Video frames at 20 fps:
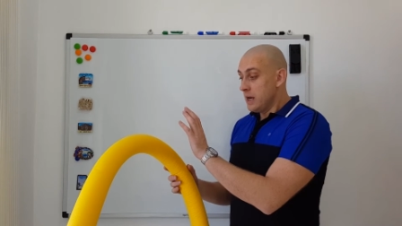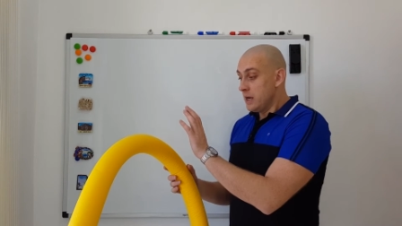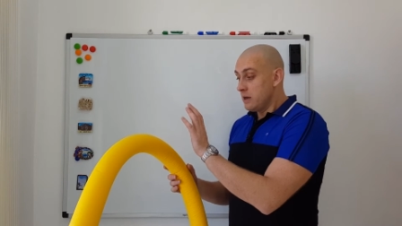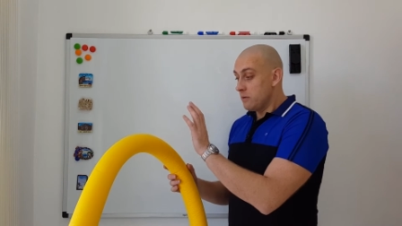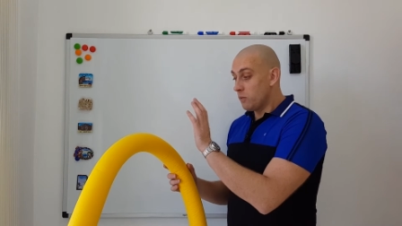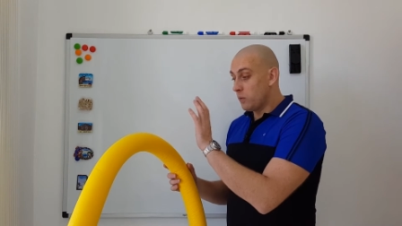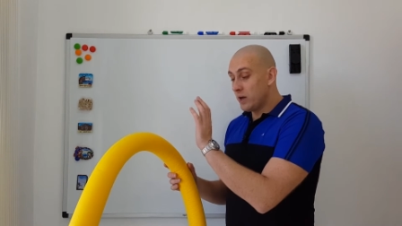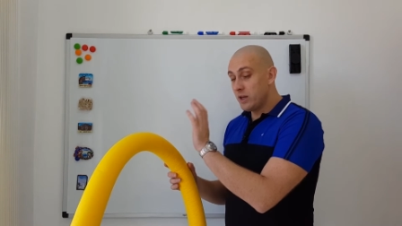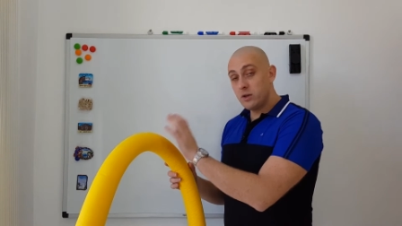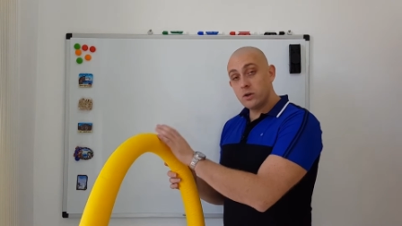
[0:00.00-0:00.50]

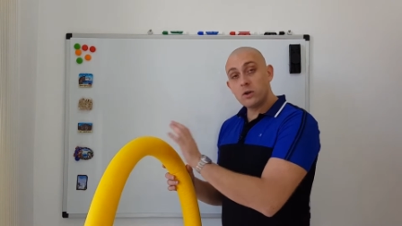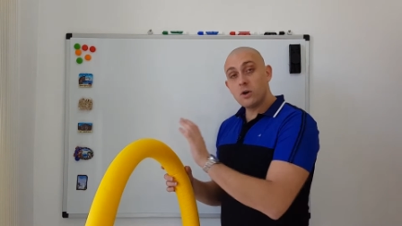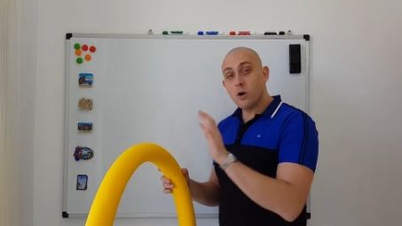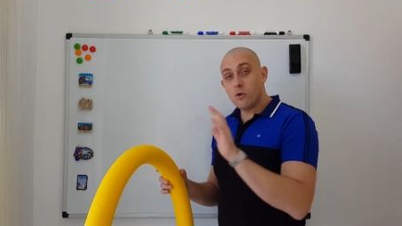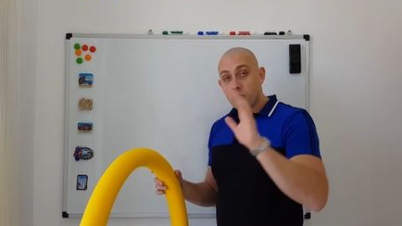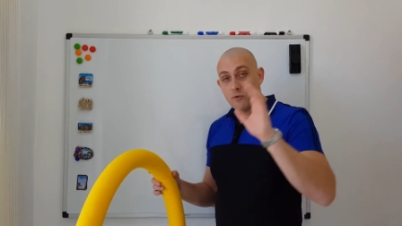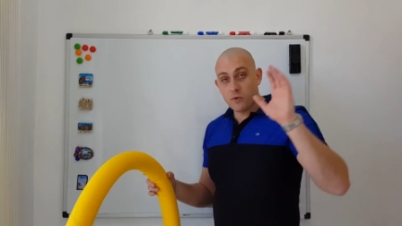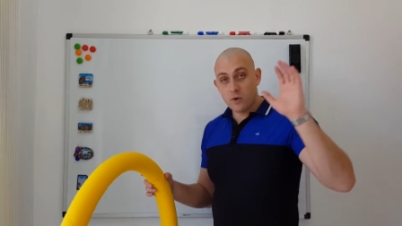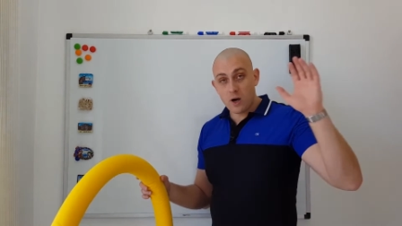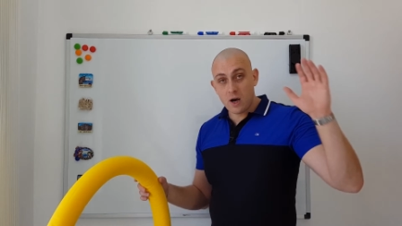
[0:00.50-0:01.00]
when you go
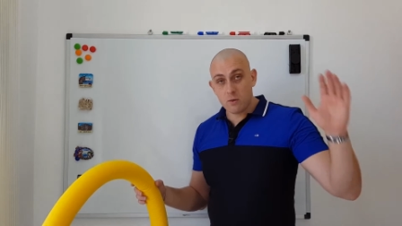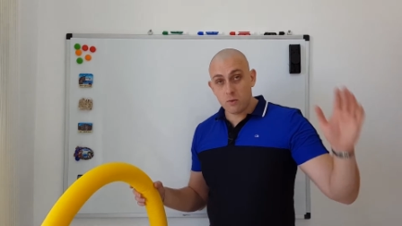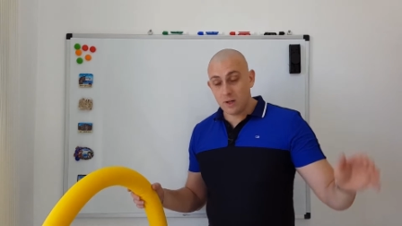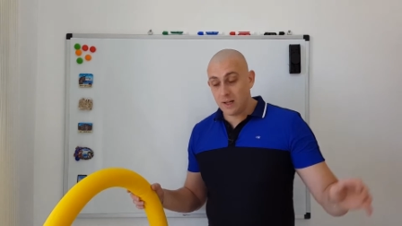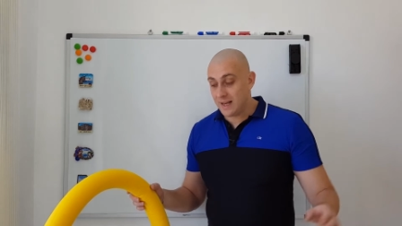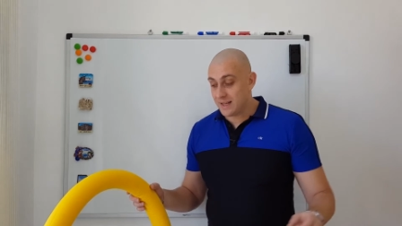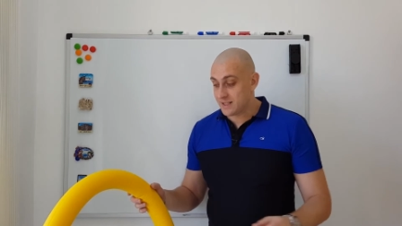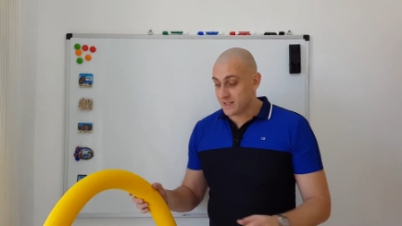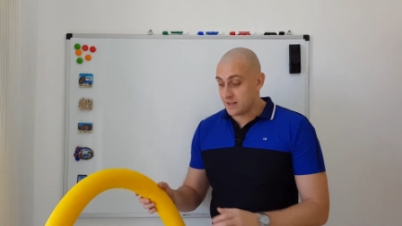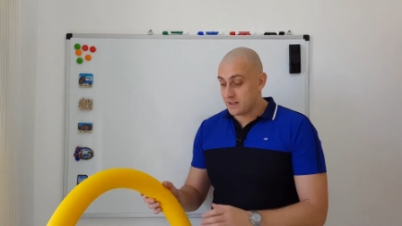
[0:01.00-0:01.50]
through our
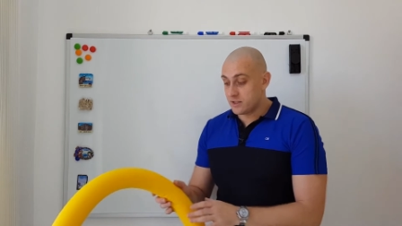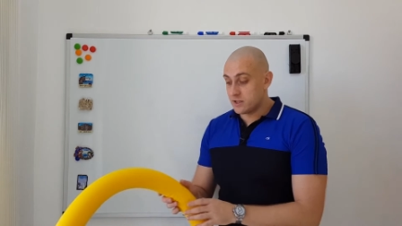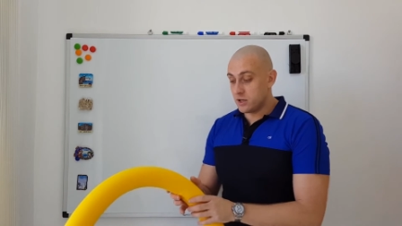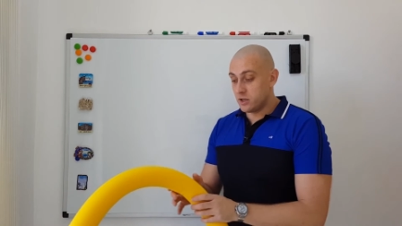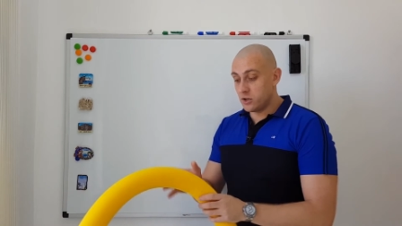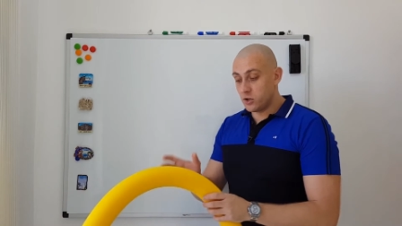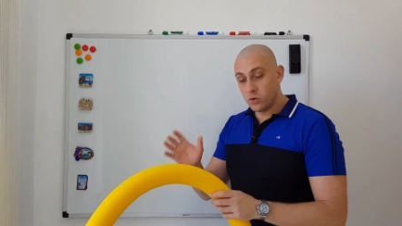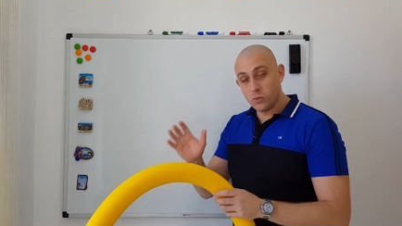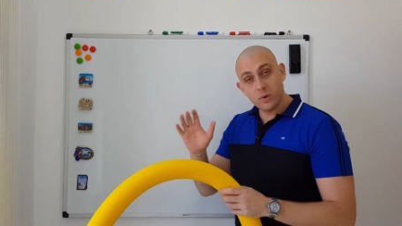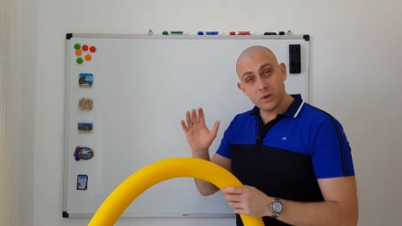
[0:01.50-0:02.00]
lessons,
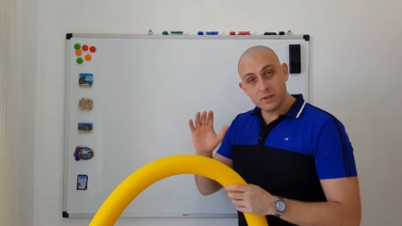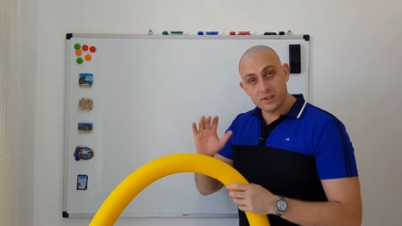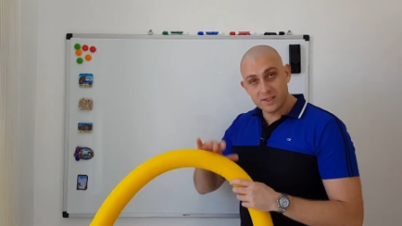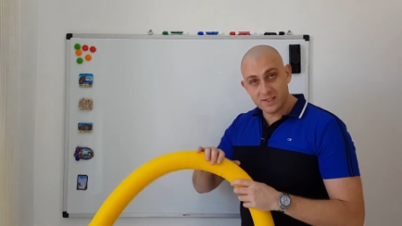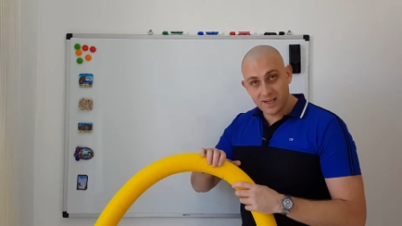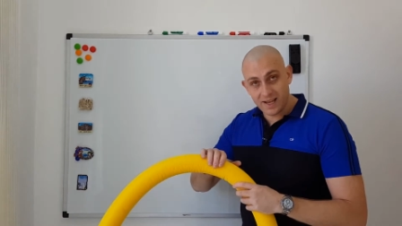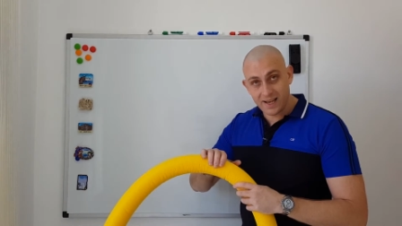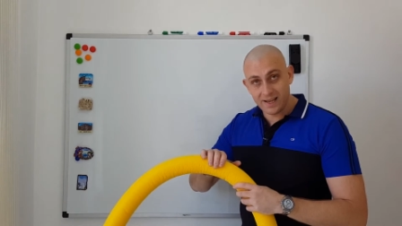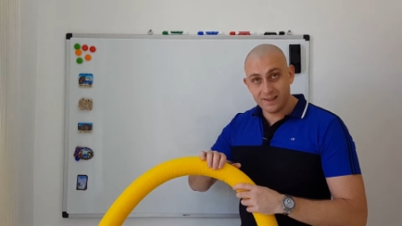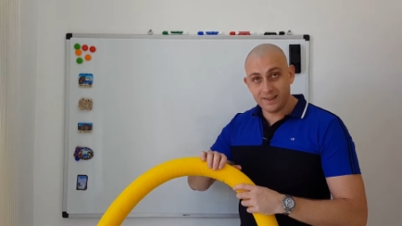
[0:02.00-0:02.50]
you will
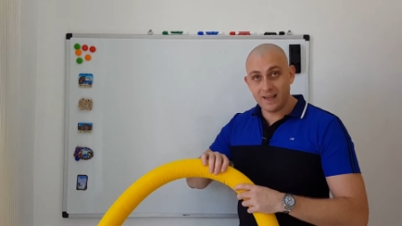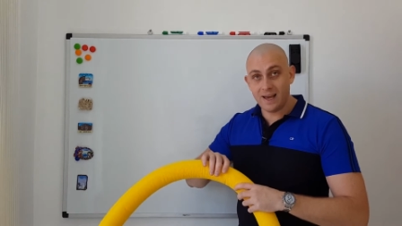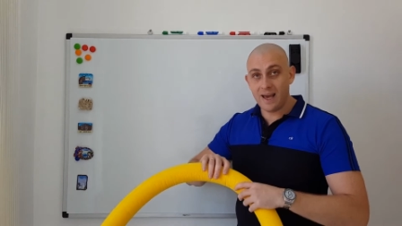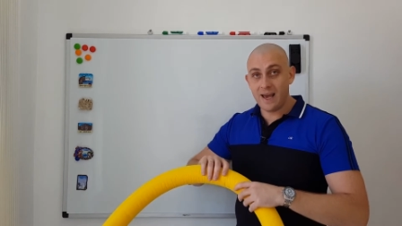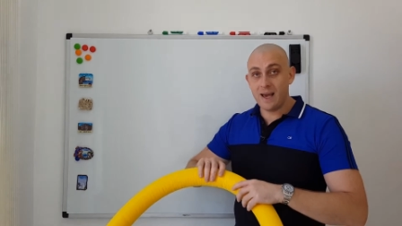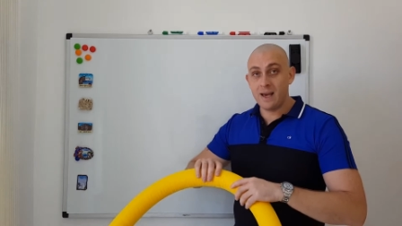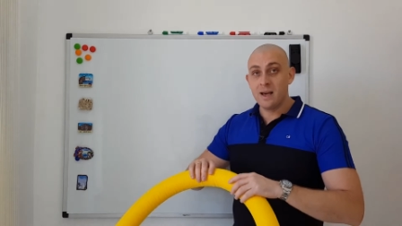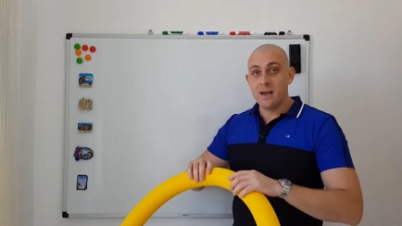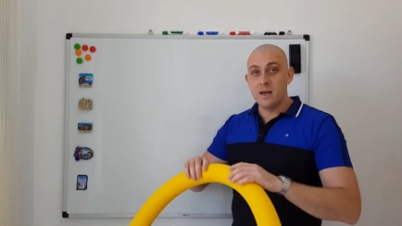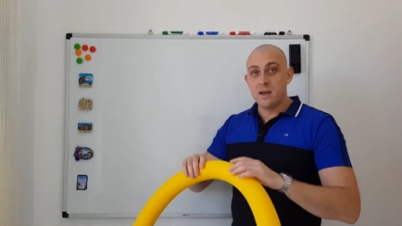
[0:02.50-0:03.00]
see
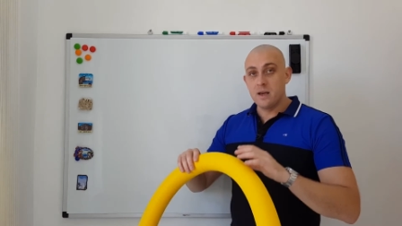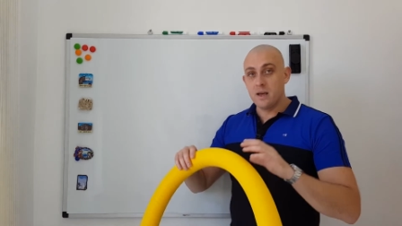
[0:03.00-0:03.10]
there,